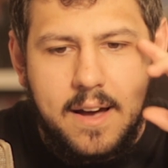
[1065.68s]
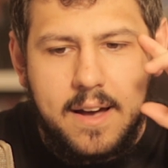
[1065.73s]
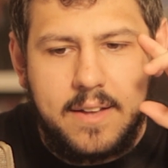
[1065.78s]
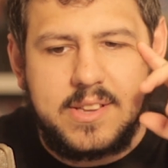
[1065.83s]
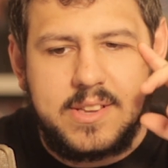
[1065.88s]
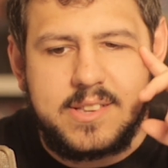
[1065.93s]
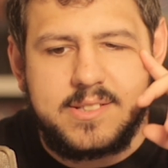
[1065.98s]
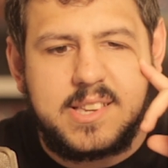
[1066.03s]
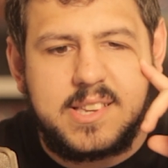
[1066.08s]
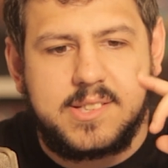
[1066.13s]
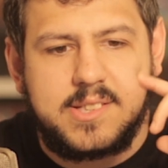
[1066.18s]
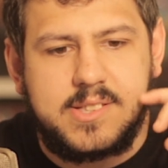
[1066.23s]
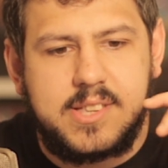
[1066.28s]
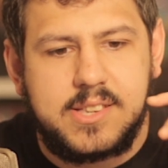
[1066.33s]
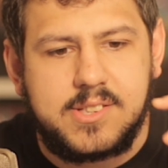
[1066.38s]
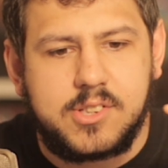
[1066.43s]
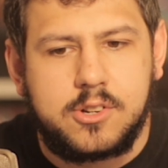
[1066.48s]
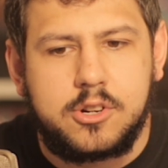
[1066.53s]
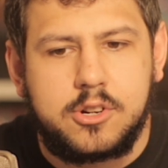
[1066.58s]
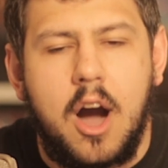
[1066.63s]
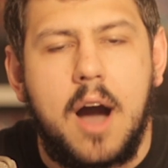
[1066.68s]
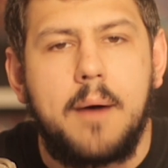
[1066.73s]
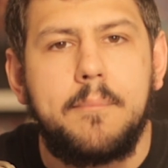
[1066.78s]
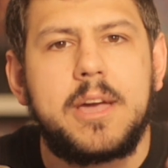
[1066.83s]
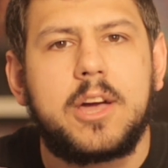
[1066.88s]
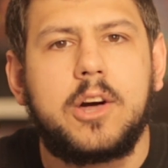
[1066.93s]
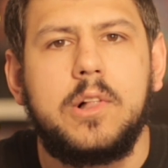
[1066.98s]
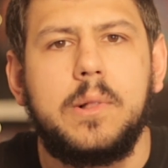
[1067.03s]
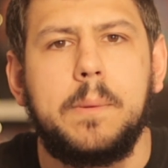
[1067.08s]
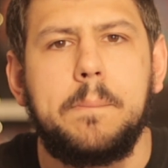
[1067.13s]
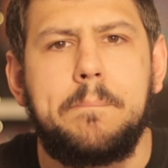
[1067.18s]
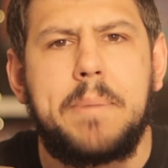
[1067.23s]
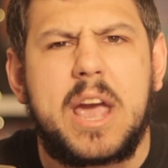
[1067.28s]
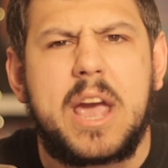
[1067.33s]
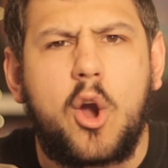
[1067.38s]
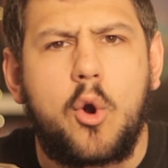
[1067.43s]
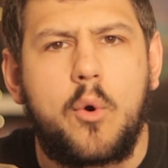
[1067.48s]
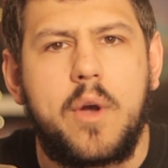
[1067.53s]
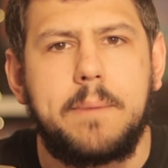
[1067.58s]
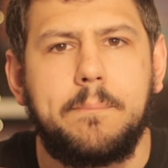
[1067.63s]
this comical
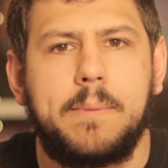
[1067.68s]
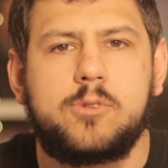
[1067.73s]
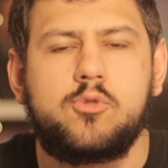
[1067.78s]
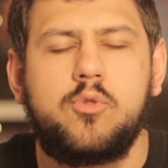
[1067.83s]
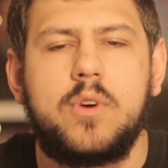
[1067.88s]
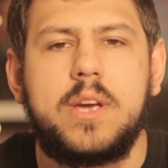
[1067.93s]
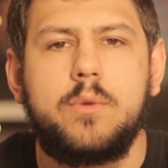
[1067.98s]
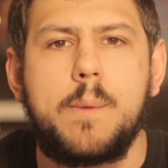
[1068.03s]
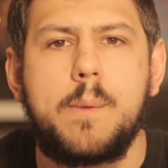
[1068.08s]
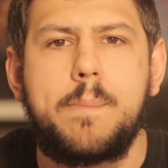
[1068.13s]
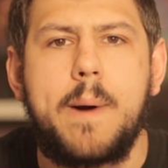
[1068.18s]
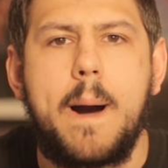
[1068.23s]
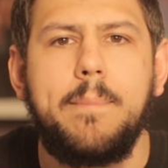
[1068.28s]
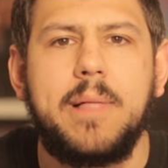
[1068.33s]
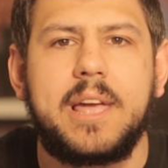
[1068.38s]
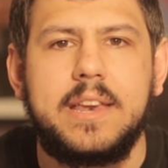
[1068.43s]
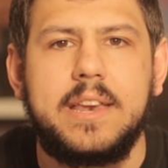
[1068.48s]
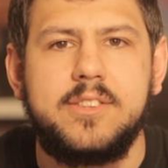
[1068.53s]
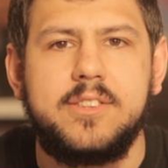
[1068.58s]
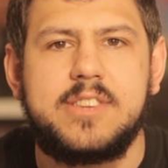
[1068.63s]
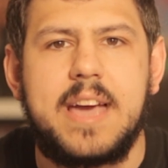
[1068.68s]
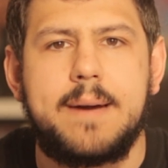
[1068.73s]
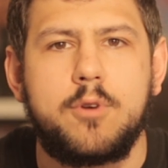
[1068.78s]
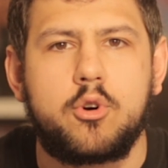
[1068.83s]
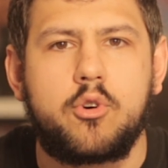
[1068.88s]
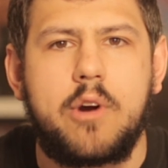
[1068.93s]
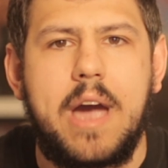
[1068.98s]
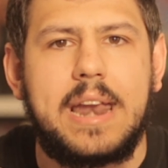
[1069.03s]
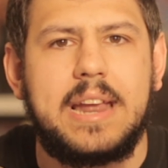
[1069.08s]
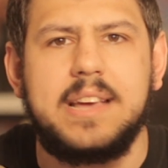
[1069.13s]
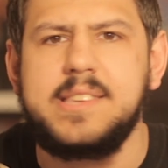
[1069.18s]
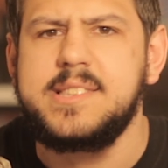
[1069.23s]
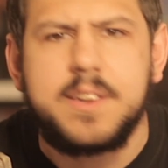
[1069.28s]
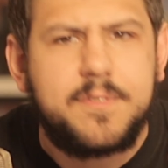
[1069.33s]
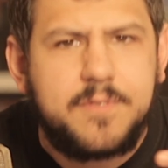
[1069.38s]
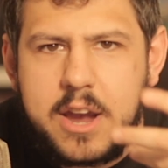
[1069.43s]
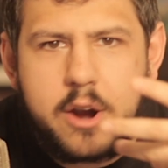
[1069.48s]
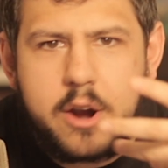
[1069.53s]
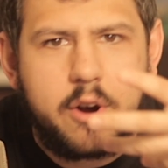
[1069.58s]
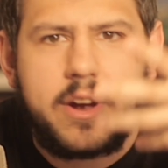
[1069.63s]
bickering between Republican and Democrat as
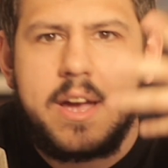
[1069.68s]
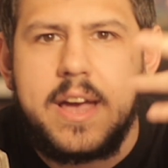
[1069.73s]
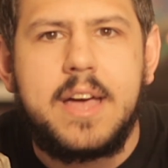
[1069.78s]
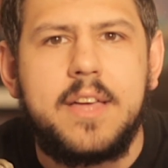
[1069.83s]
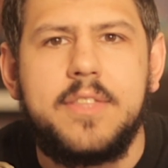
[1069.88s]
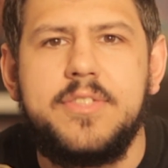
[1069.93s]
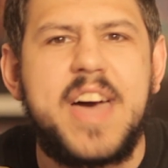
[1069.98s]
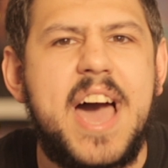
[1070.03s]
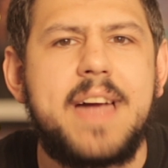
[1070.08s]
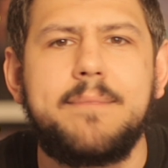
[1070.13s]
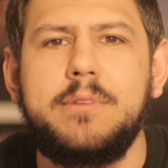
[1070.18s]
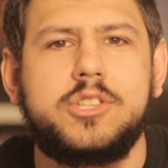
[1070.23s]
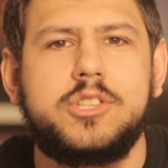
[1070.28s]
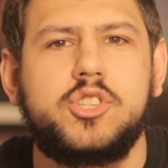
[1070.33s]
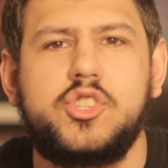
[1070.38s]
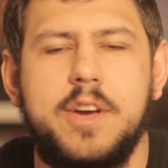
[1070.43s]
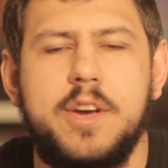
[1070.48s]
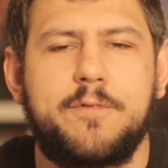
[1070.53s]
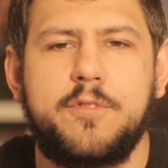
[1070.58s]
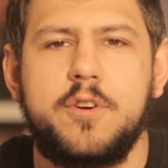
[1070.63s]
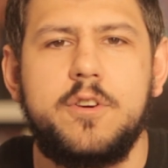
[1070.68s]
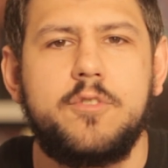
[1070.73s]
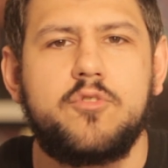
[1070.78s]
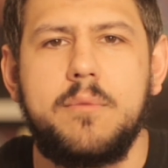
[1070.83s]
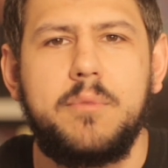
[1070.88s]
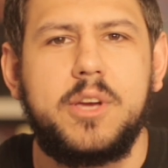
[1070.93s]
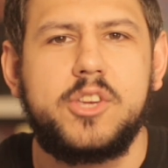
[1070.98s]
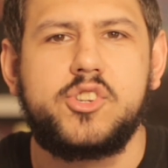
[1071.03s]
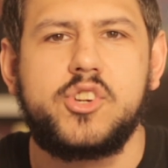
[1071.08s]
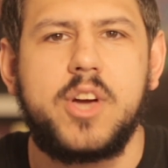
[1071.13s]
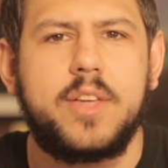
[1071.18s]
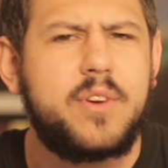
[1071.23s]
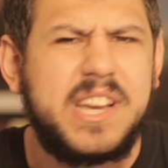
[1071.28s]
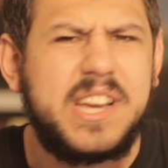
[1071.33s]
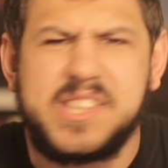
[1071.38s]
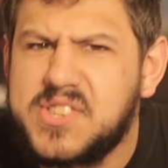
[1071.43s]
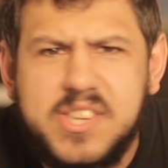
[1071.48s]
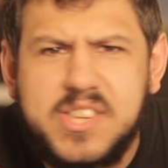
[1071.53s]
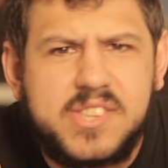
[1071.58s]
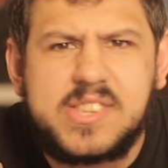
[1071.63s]
if they are that much different from each other.
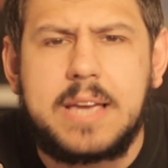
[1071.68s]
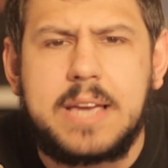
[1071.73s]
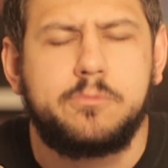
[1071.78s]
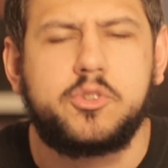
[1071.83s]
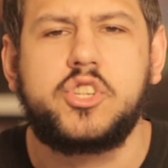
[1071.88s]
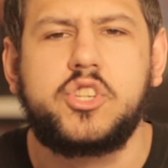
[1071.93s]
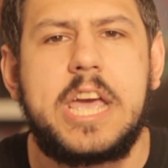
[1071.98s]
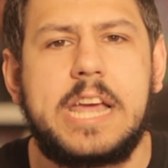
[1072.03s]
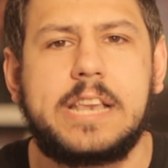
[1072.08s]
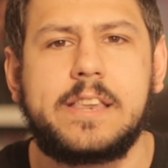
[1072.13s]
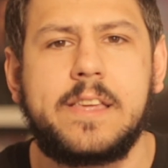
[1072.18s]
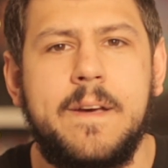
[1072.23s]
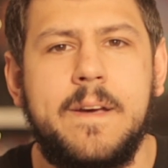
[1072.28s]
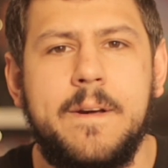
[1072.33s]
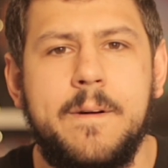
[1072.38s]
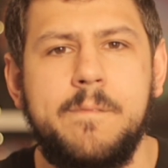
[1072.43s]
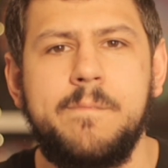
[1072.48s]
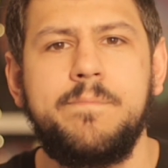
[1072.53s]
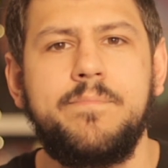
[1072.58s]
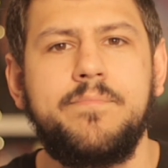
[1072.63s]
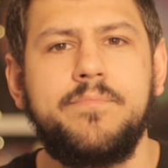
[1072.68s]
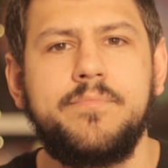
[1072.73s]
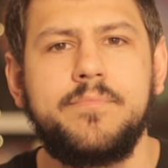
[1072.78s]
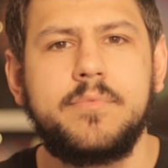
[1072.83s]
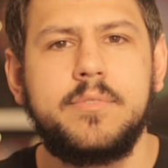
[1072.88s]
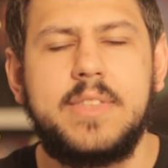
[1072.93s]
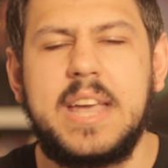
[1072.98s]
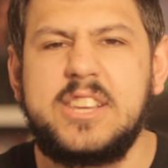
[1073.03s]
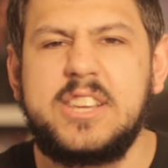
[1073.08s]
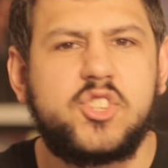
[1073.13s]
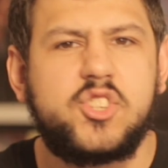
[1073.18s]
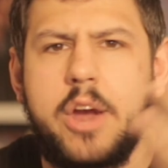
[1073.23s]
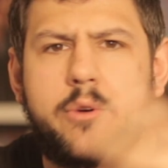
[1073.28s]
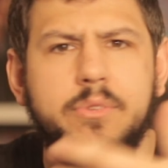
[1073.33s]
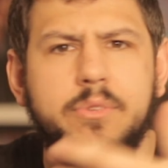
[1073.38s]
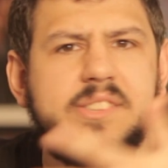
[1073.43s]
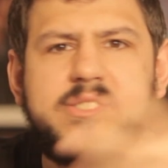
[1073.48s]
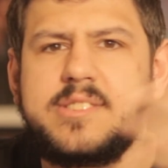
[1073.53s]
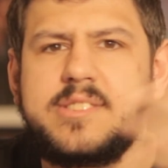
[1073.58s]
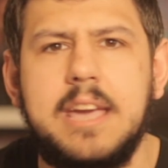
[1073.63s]
It's the same shit. They
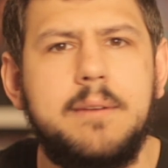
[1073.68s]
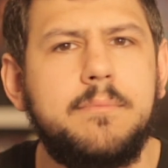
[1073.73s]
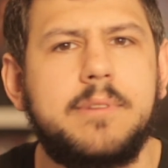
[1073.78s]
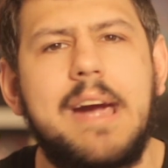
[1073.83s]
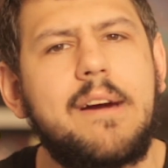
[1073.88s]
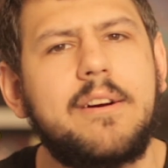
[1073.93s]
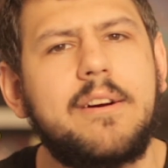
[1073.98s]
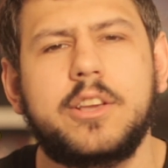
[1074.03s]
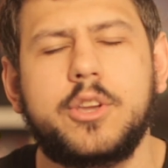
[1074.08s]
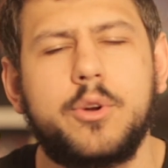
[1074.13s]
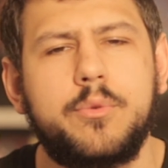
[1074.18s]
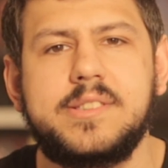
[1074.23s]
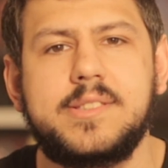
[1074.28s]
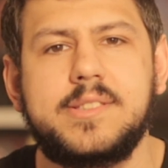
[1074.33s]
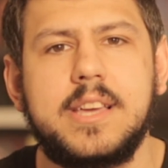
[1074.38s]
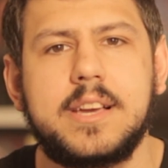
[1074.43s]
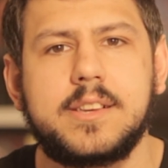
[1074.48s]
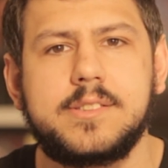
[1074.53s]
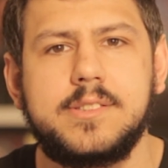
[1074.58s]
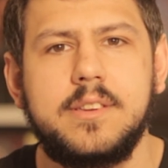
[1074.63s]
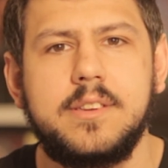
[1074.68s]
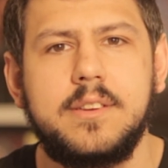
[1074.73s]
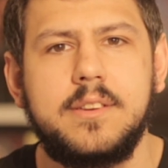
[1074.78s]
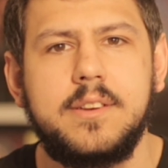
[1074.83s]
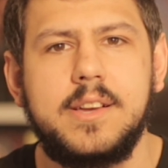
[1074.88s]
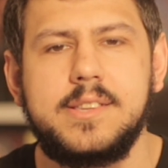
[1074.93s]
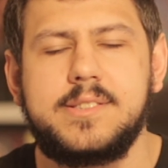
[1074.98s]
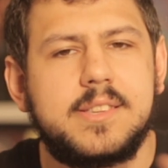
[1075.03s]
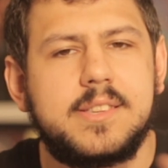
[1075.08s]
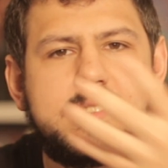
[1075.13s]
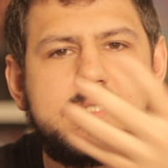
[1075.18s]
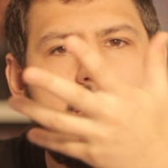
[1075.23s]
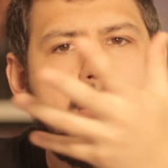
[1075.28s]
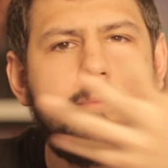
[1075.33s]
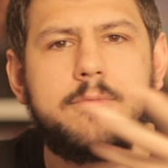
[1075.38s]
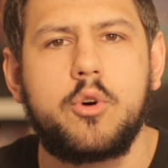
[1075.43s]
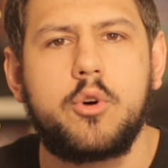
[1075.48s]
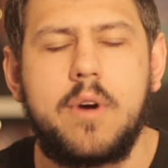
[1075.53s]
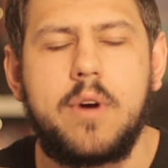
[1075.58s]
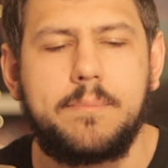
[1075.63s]
share the same characteristics. It's the
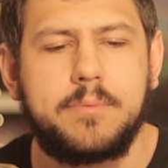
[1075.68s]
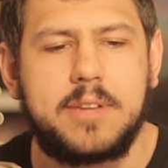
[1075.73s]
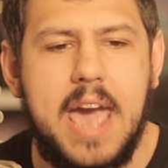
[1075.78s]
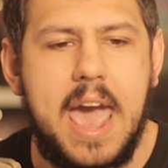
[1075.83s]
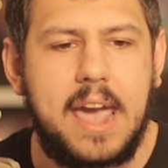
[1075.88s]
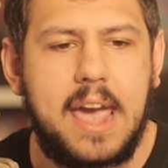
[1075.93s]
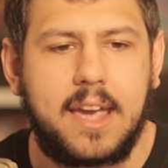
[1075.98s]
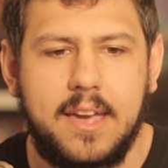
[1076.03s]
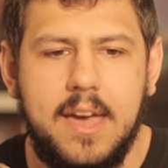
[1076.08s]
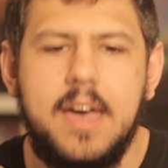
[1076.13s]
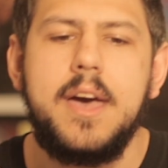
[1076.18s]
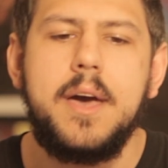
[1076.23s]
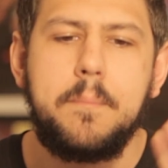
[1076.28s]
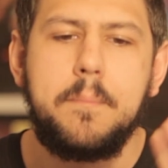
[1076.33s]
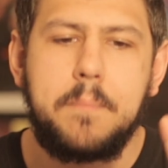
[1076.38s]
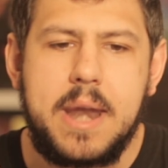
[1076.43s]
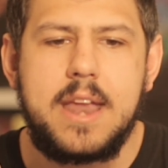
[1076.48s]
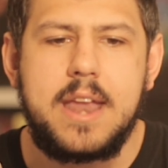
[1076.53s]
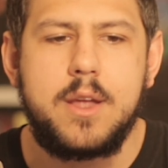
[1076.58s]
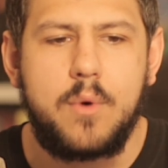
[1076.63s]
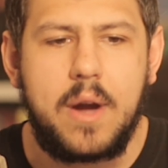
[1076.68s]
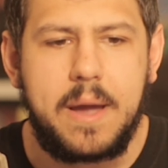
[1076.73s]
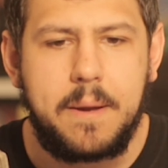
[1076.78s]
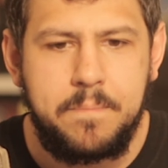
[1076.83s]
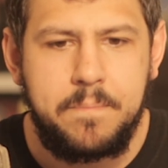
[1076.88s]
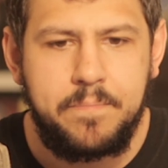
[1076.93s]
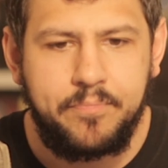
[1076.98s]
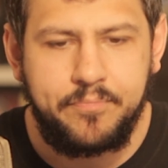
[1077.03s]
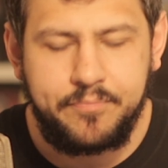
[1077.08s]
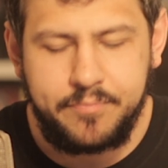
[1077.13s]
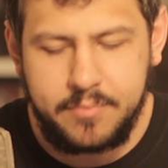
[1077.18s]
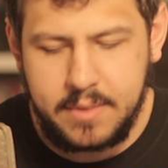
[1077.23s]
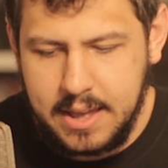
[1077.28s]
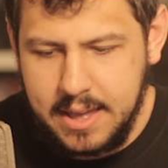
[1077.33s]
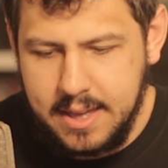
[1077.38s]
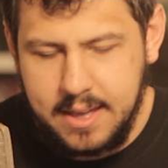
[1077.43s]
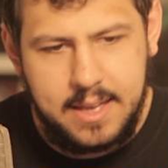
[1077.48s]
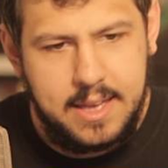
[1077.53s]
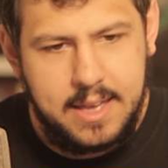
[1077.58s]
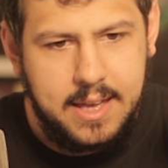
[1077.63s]
same corrupt gang. But anyway,
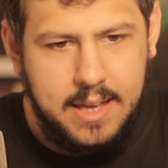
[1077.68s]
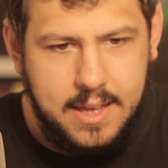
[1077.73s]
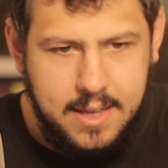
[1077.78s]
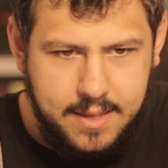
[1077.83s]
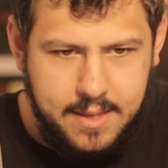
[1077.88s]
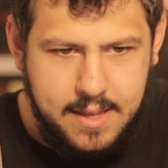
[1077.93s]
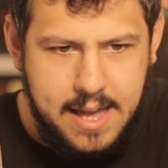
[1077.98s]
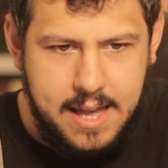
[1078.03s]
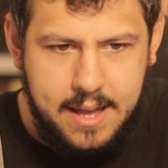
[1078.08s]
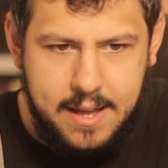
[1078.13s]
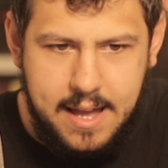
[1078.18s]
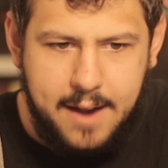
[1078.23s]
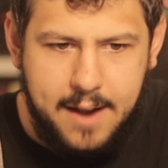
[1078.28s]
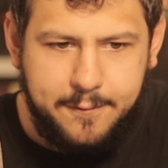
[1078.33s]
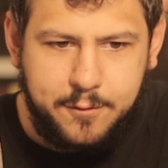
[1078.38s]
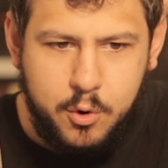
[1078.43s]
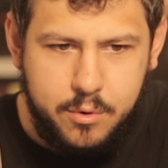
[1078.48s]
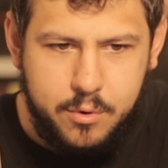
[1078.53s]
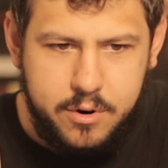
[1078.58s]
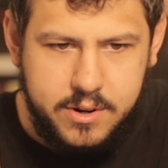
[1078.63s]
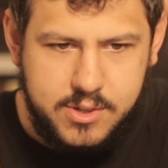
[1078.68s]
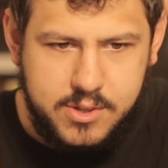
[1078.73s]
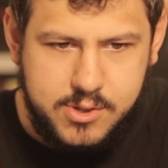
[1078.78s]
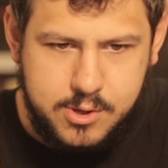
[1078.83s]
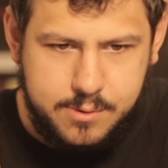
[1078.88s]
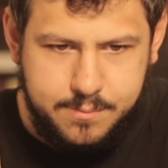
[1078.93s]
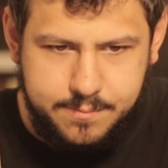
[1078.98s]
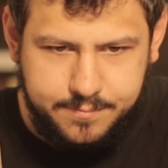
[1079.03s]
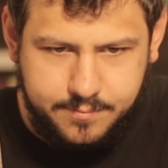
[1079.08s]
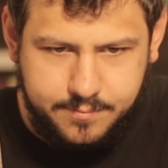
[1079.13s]
afterwards,